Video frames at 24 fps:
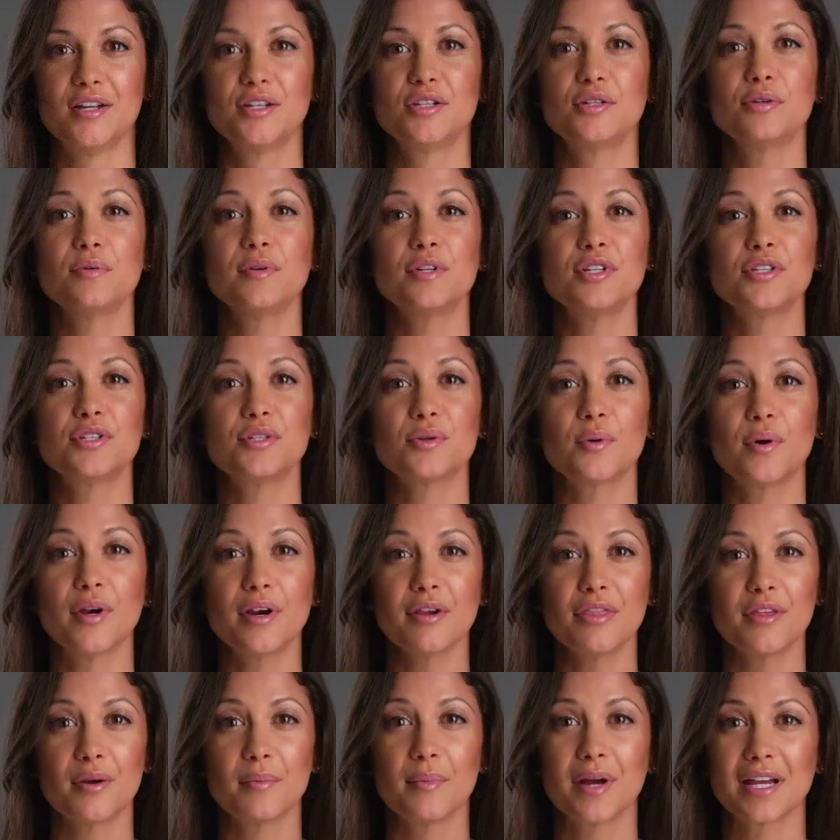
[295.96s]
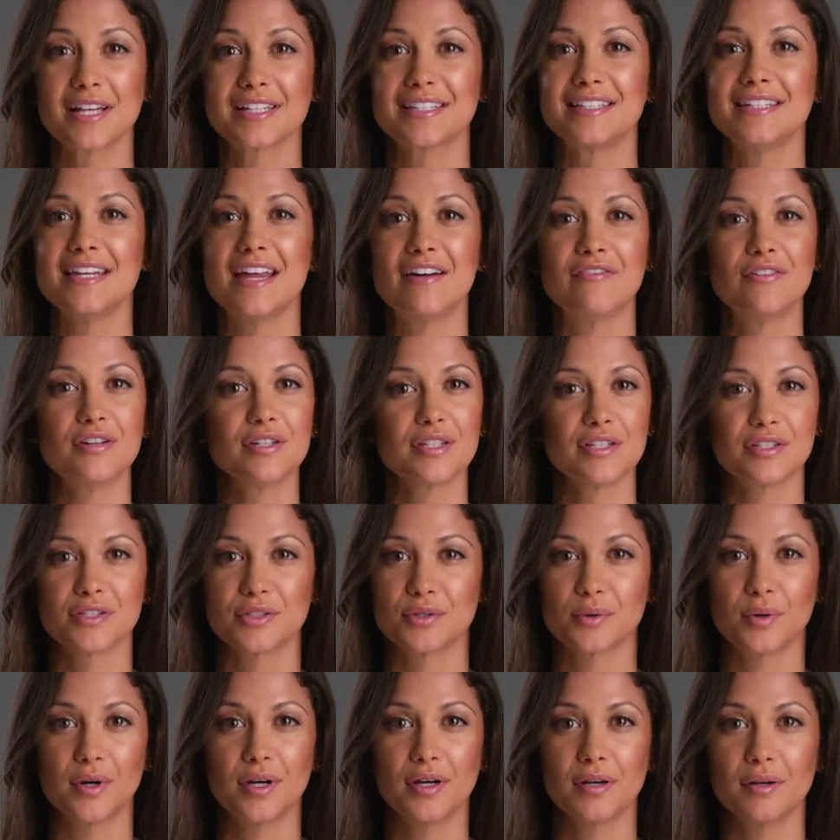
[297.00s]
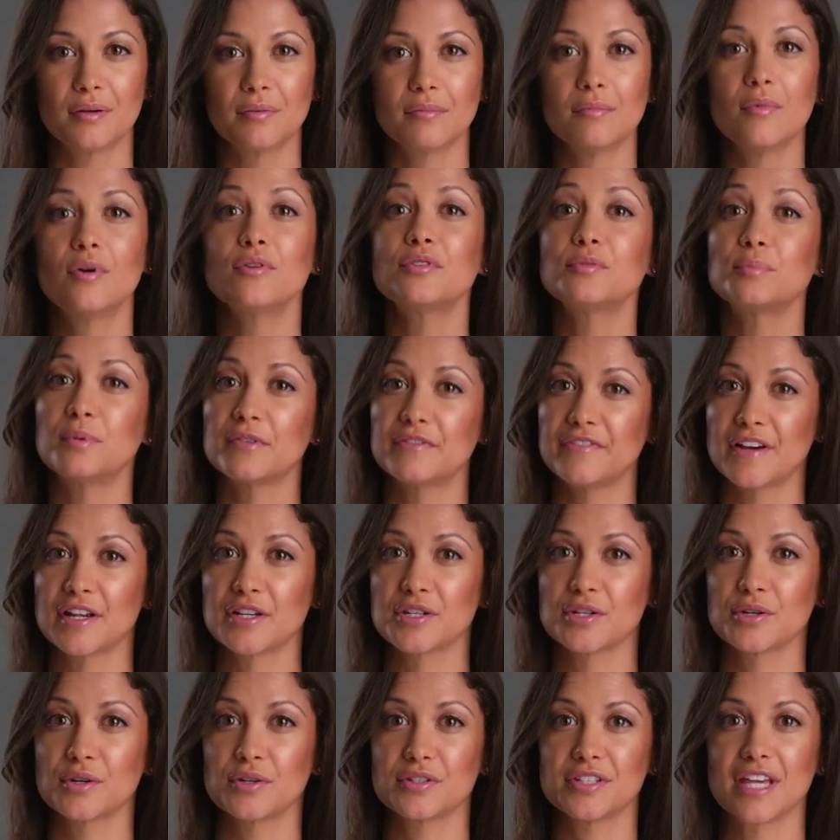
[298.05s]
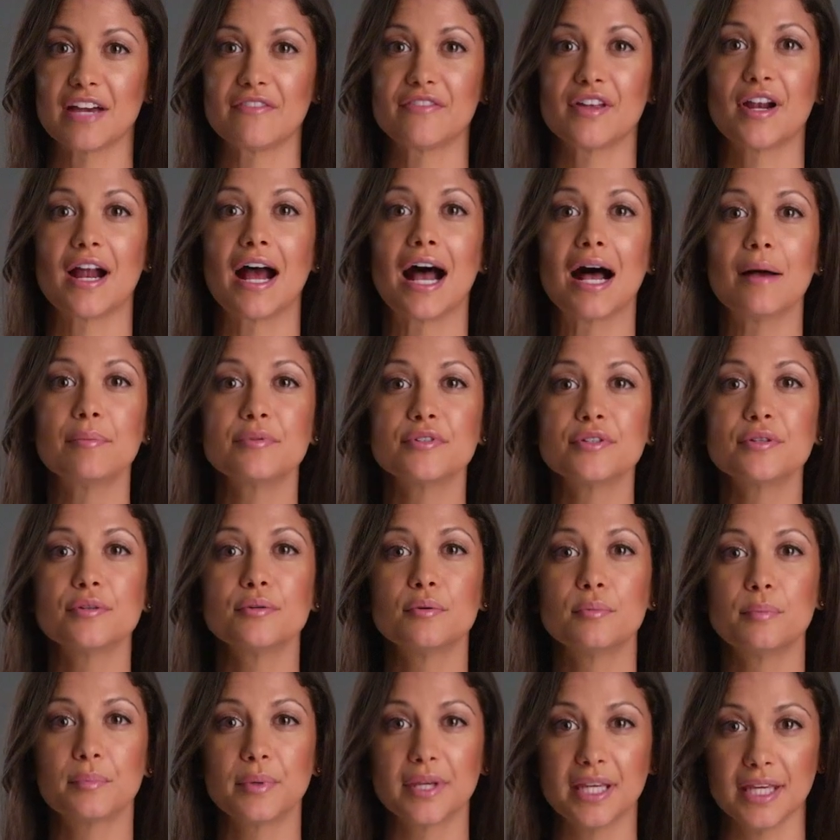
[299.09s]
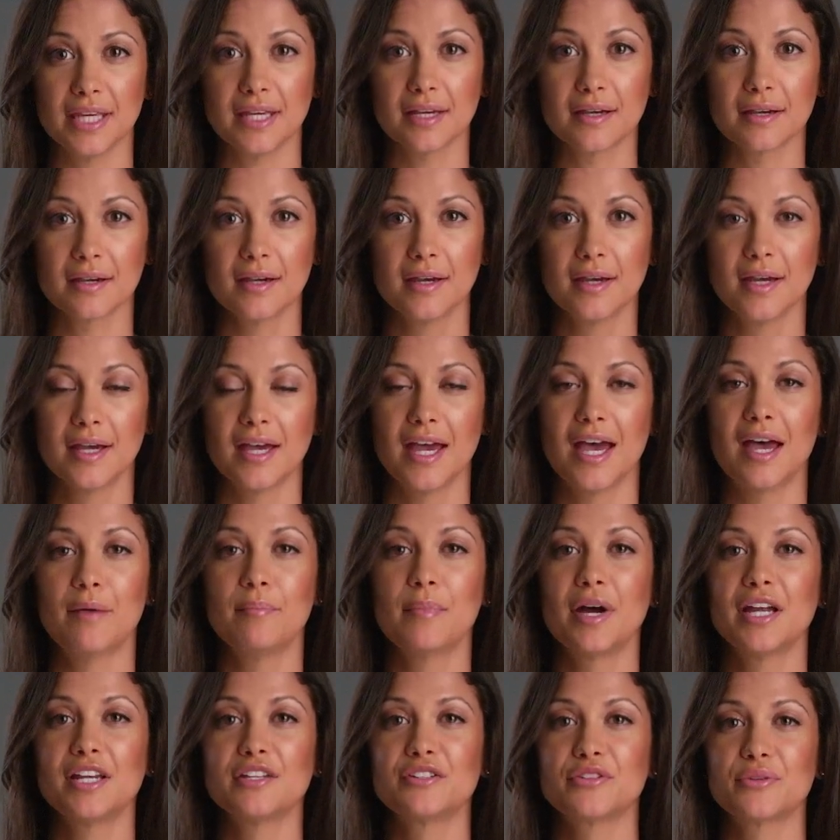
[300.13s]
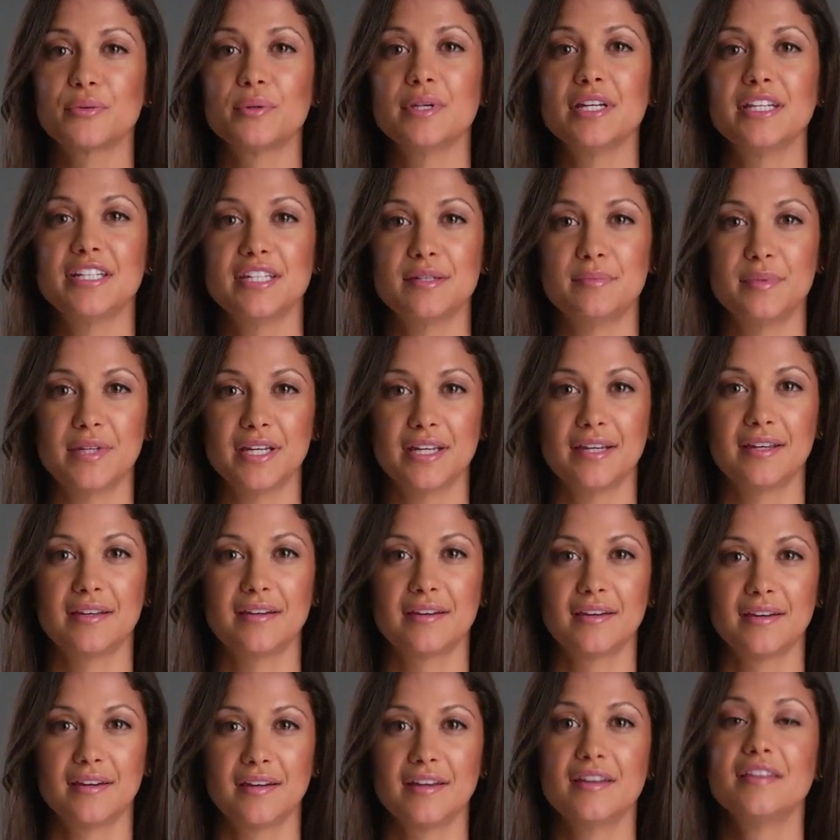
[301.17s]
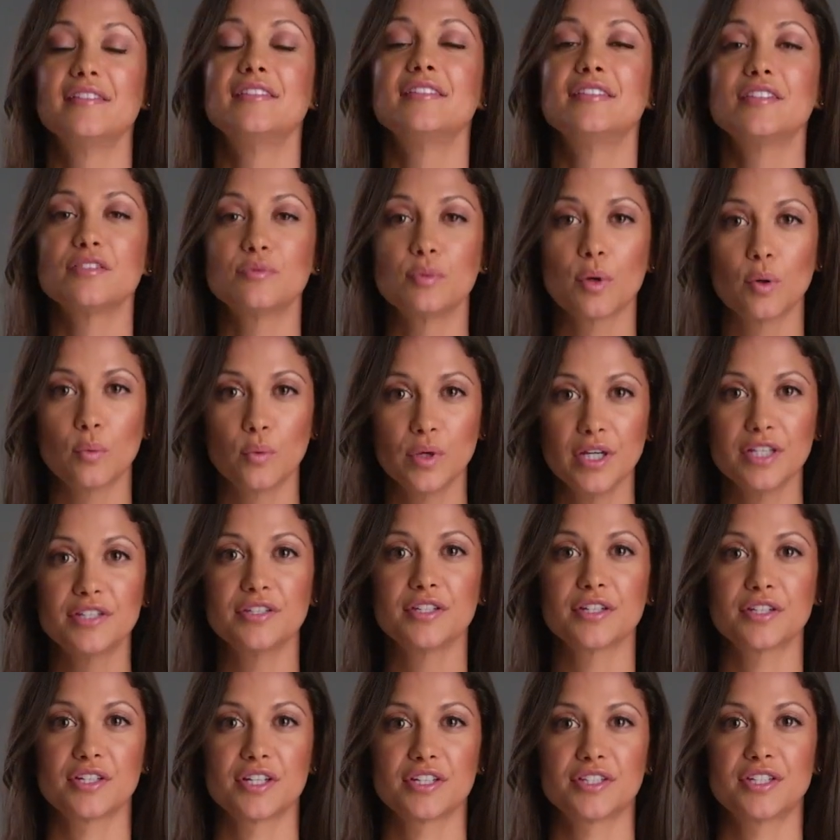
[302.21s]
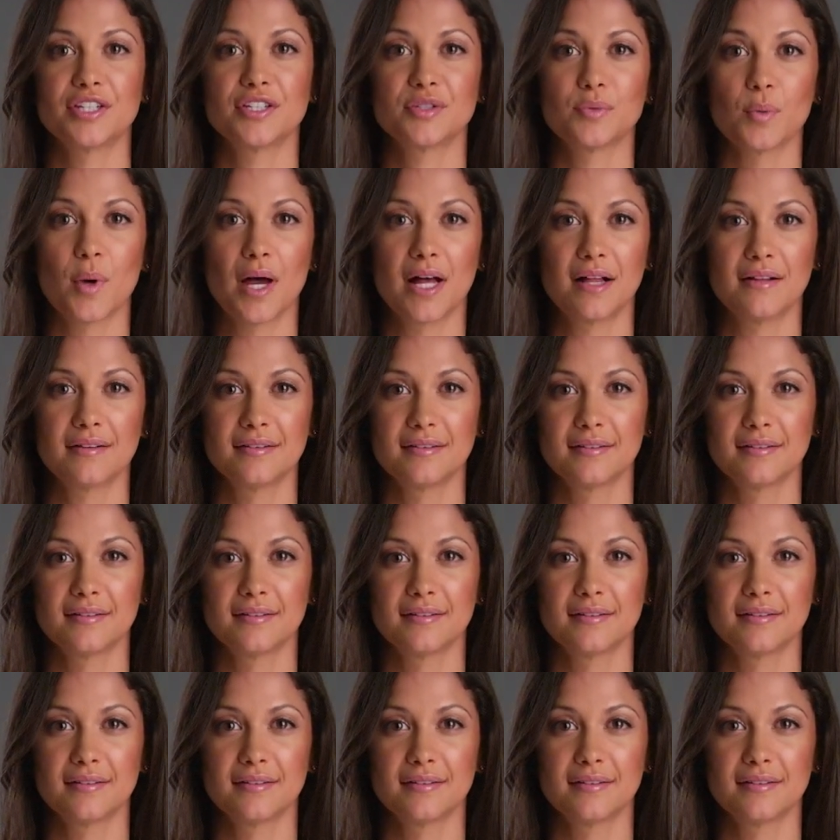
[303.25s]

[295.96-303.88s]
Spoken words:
To ensure their mics never distort, most professionals have their absolute peak at -3 dB. This is what we'd suggest as well.